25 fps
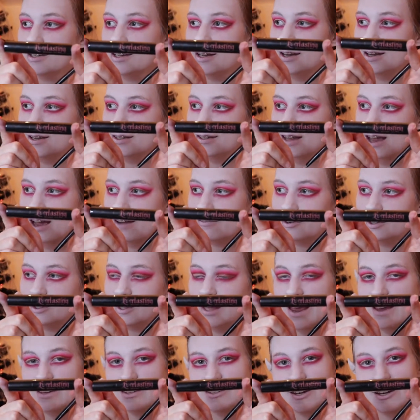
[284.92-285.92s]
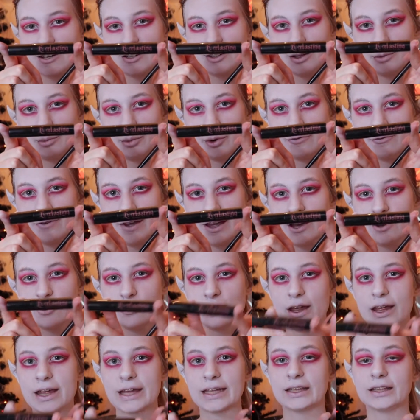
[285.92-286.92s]
D's Everlasting Glimmer Veil
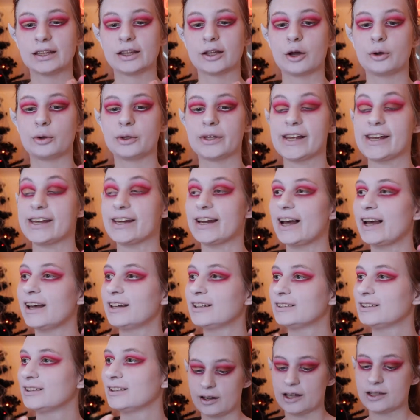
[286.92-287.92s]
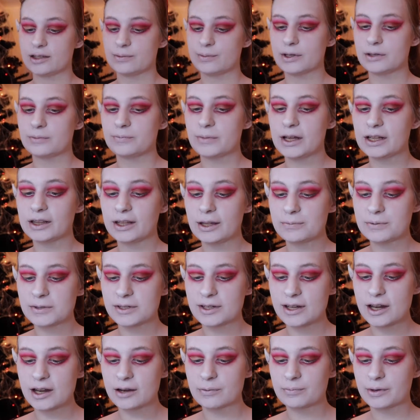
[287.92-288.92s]
in Lolita. It's supposed to be a
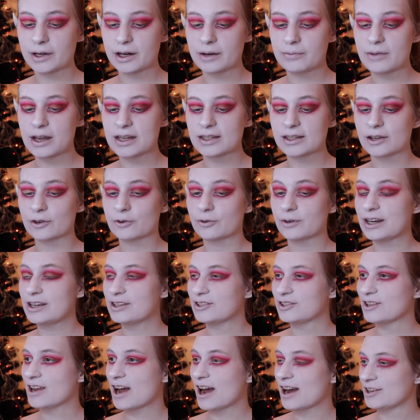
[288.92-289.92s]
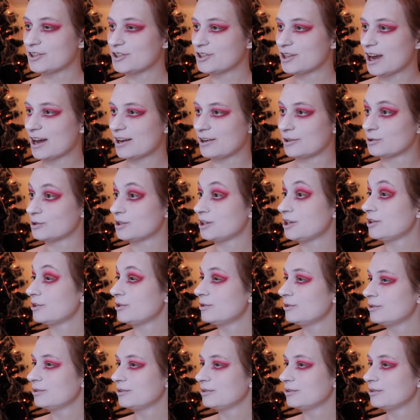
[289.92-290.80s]
lipstick, but it makes a great eyeshadow too.